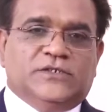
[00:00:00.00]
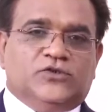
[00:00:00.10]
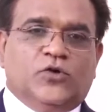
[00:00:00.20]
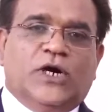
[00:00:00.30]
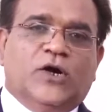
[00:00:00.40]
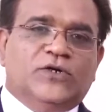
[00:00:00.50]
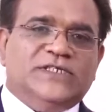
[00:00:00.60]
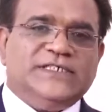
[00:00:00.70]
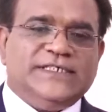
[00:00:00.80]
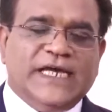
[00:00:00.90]
So how
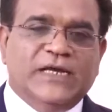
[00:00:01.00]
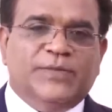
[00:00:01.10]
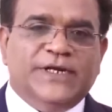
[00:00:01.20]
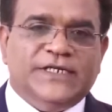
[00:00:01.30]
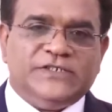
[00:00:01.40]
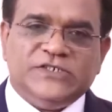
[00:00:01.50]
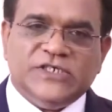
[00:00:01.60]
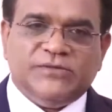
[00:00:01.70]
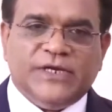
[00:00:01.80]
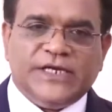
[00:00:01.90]
does it help in
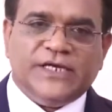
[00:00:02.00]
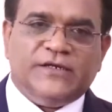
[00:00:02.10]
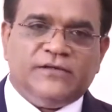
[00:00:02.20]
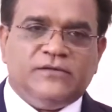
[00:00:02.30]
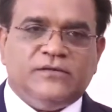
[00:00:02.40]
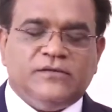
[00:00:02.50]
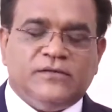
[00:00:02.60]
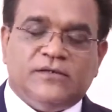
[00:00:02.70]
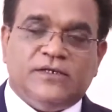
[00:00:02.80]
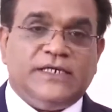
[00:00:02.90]
decision making?
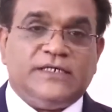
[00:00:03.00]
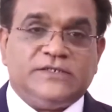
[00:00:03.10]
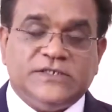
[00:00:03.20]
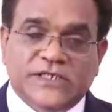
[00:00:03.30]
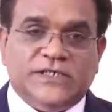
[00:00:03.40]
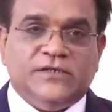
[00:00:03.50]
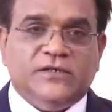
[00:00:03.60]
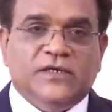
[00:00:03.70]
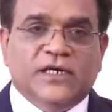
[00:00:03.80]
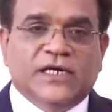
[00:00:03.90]
Let us see.
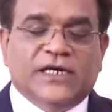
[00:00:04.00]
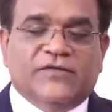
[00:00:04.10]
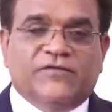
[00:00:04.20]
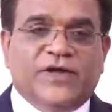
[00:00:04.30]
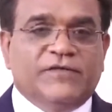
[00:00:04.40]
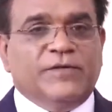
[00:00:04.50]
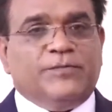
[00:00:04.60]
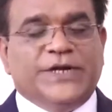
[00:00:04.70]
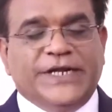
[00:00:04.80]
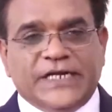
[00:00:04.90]
When we
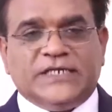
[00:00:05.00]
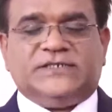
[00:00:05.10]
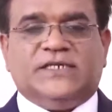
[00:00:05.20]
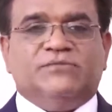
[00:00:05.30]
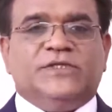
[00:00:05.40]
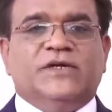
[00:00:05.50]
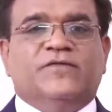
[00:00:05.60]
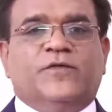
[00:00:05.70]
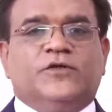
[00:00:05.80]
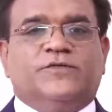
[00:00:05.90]
predict something
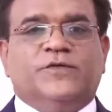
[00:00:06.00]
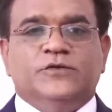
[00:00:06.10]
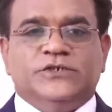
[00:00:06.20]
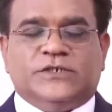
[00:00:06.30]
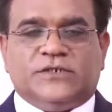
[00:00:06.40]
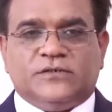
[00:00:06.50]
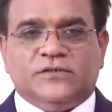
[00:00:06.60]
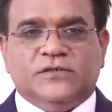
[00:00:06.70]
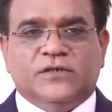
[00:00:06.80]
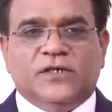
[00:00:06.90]
for the future,
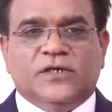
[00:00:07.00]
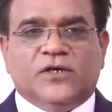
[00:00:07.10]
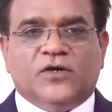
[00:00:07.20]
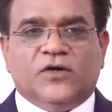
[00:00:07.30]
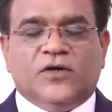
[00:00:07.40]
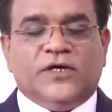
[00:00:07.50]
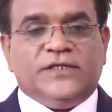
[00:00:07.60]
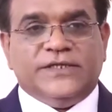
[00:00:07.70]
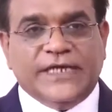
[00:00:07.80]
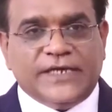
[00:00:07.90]

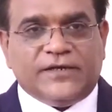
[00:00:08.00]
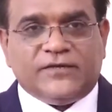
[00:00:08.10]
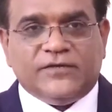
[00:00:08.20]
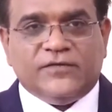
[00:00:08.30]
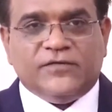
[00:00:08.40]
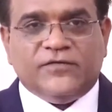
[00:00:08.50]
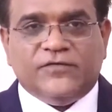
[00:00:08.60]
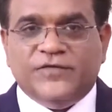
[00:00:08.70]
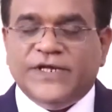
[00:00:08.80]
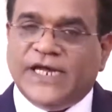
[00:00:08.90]
then
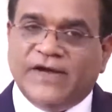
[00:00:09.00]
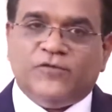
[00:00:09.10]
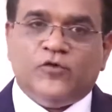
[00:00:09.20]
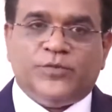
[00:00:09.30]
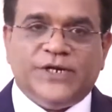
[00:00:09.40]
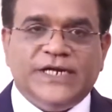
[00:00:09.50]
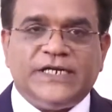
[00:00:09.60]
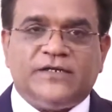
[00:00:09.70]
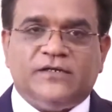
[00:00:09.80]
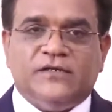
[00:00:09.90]
we have to
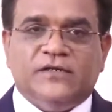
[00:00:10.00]
predict